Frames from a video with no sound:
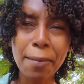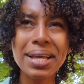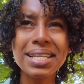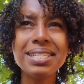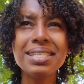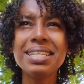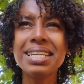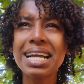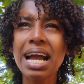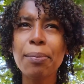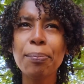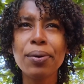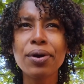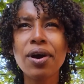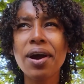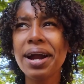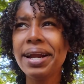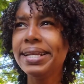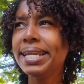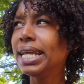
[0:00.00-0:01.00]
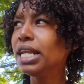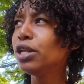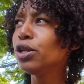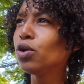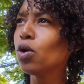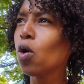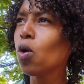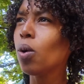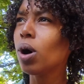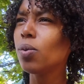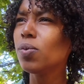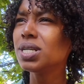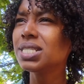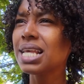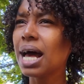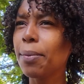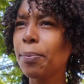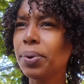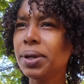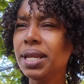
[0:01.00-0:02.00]
I'm getting the Capricorn didn't know what was
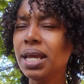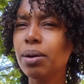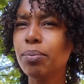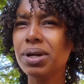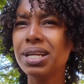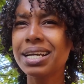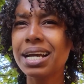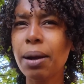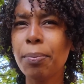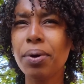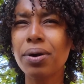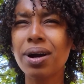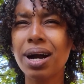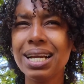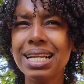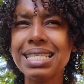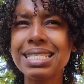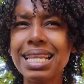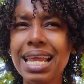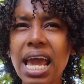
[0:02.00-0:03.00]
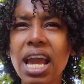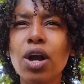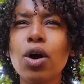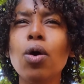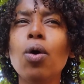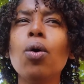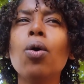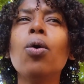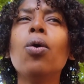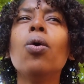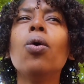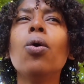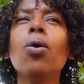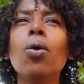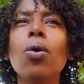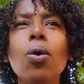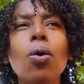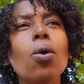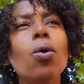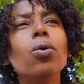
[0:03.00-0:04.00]
happening, but the Capricorn is like,
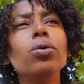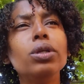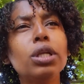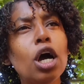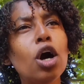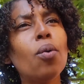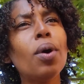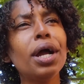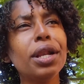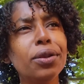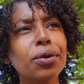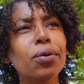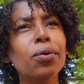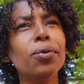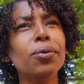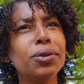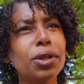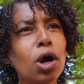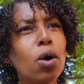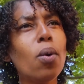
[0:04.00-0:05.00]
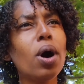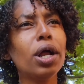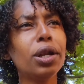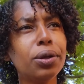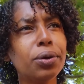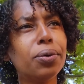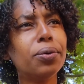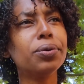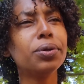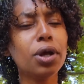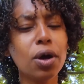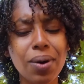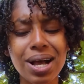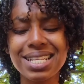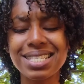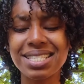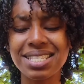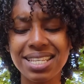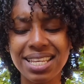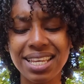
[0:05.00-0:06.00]
oh, now I know, now I know, now I
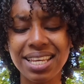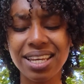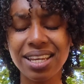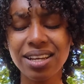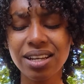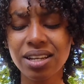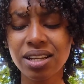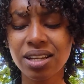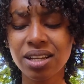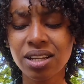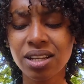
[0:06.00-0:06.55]
see.